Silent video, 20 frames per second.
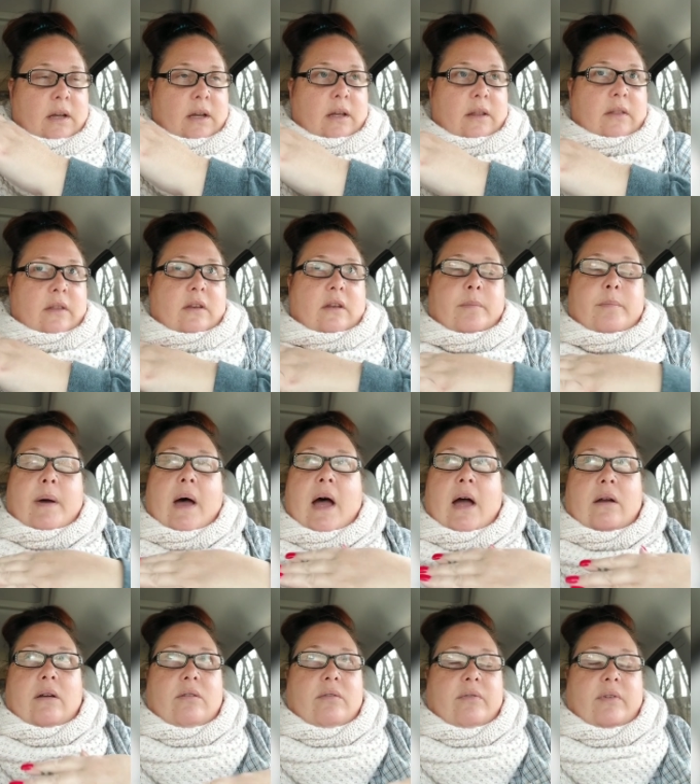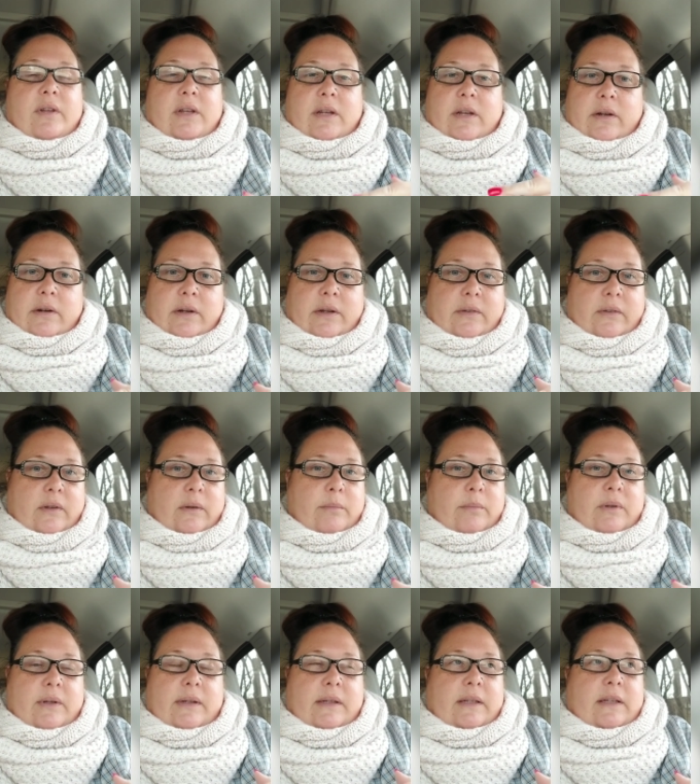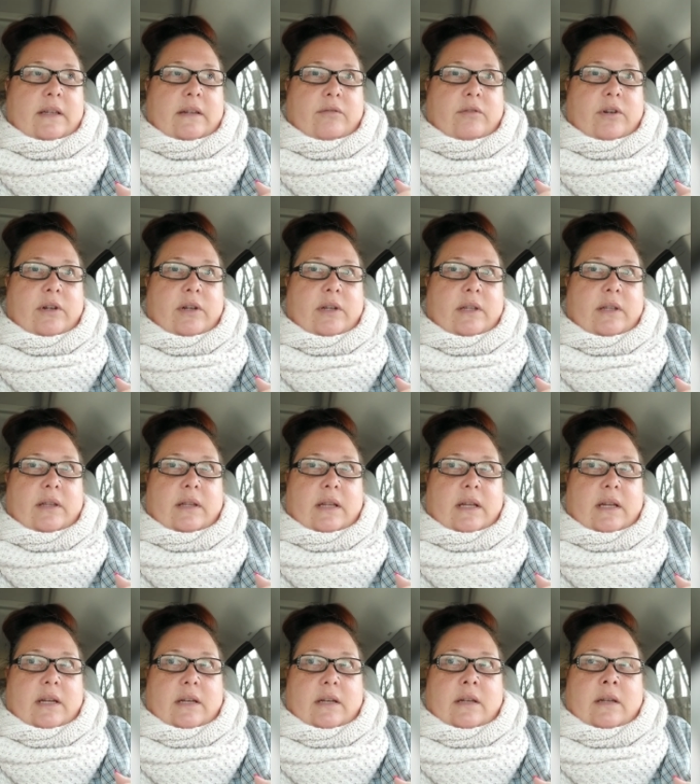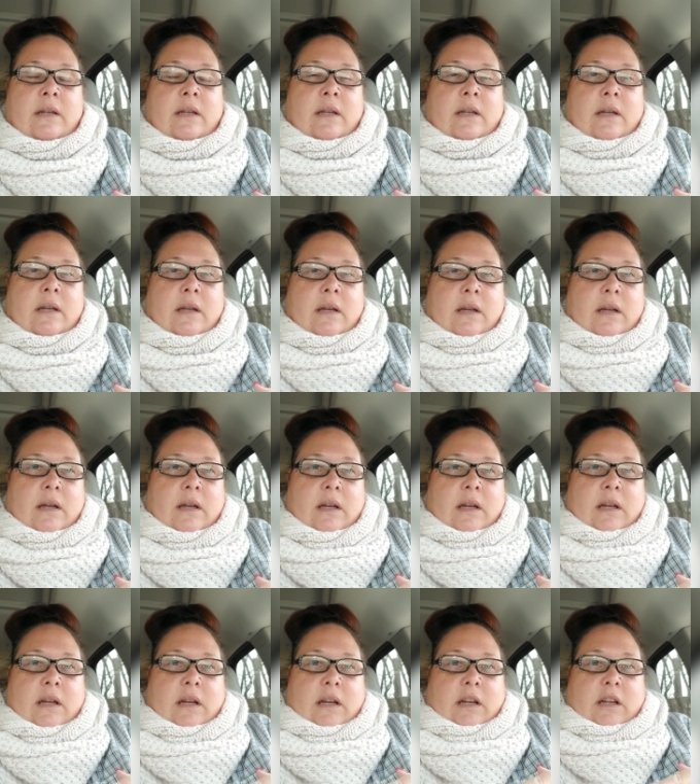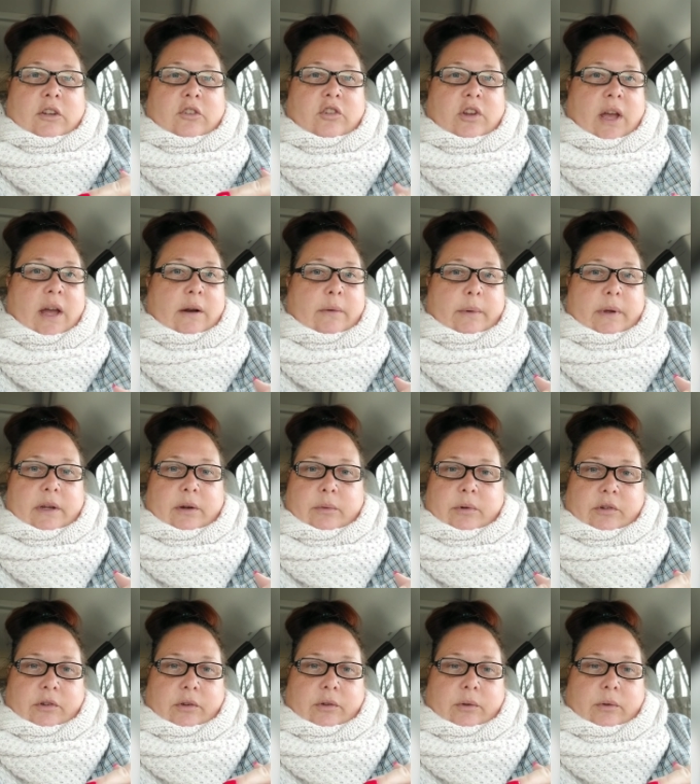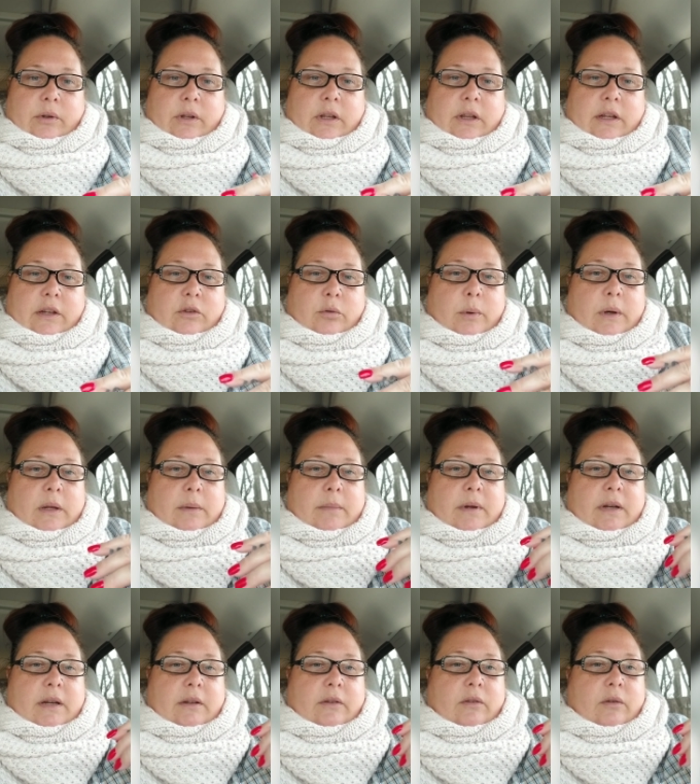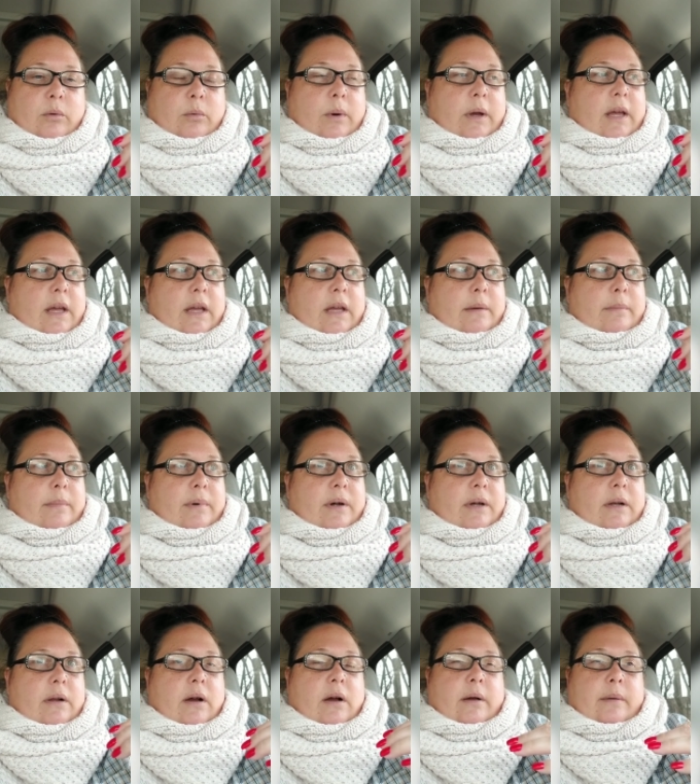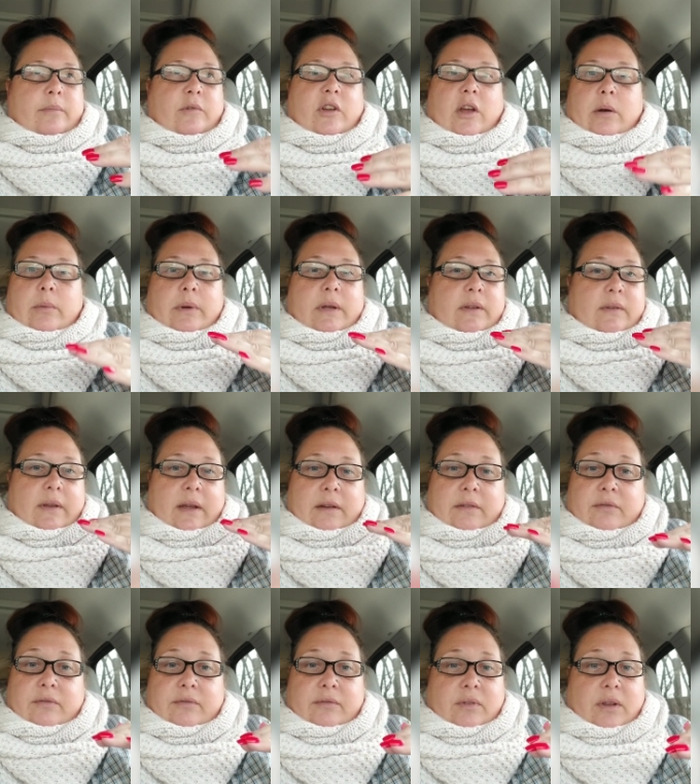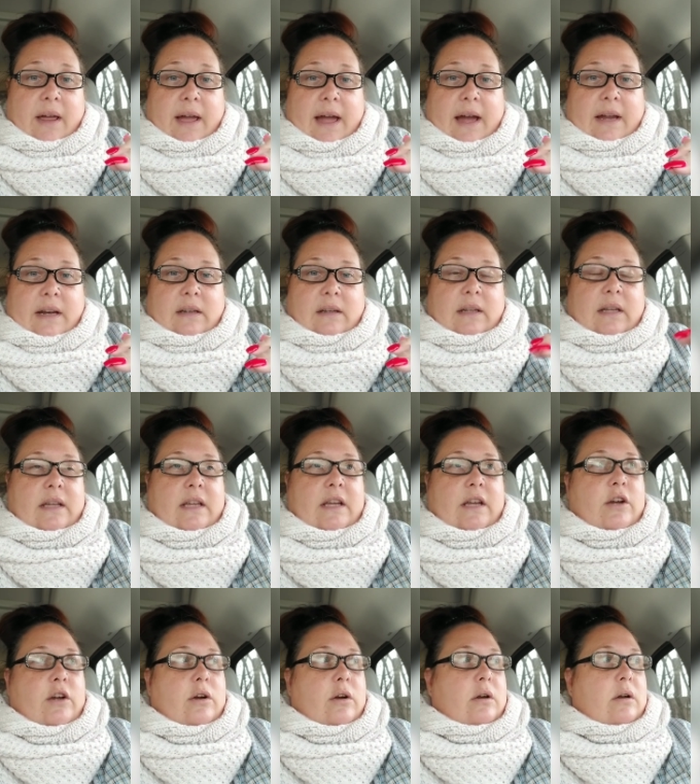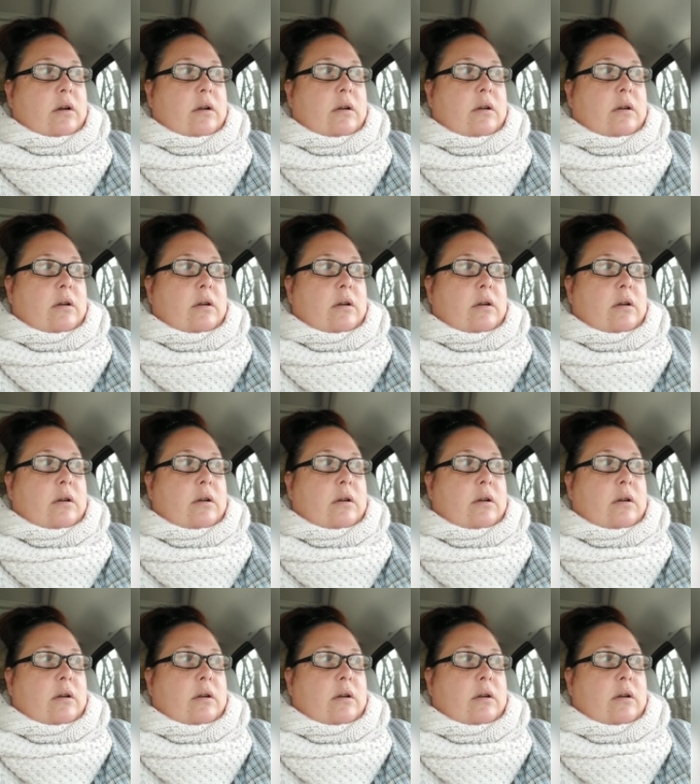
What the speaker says: the topography here is completely different than Chadwick, which is only like 20 minutes away, but Chadwick is like flat. Here,